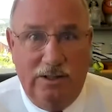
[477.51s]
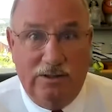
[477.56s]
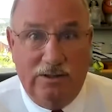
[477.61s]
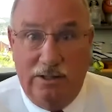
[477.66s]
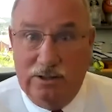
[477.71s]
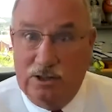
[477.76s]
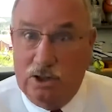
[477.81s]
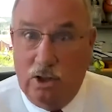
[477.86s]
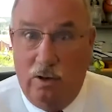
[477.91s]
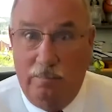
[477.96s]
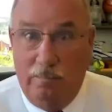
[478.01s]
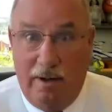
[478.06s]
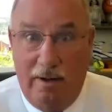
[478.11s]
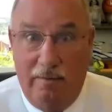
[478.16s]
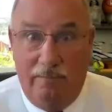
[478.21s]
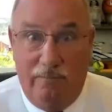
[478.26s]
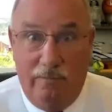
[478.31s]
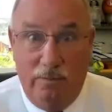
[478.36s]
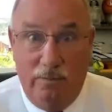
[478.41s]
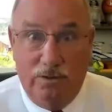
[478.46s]
I started my
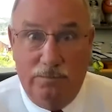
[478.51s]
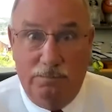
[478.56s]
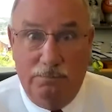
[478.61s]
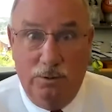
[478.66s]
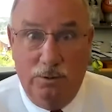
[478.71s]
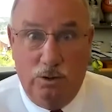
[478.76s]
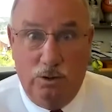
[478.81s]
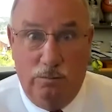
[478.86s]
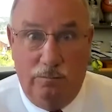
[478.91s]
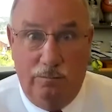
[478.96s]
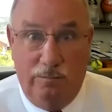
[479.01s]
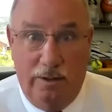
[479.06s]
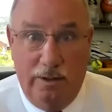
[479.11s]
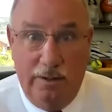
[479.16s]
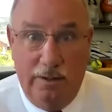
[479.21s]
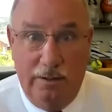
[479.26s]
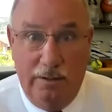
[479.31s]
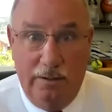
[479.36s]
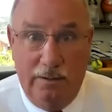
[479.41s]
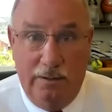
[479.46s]
first mutual fund.
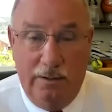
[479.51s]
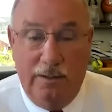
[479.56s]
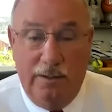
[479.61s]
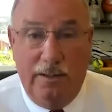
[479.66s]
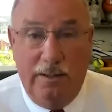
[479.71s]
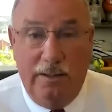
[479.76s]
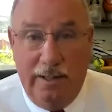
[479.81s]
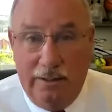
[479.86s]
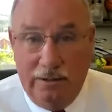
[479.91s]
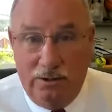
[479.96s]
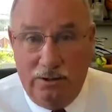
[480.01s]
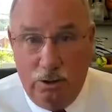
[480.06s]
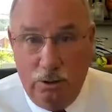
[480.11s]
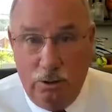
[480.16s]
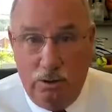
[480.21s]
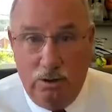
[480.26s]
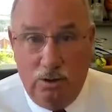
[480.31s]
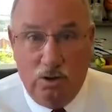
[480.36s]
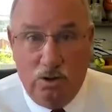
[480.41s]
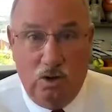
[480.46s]
Then 2
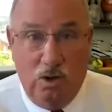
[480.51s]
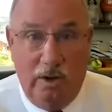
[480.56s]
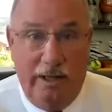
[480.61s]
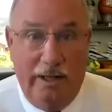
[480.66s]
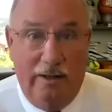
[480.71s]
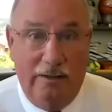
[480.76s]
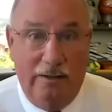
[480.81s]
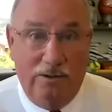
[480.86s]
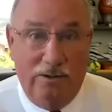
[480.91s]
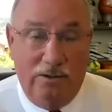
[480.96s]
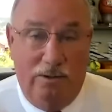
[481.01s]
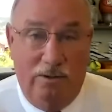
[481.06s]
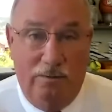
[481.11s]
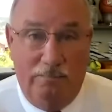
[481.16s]
years later, I started my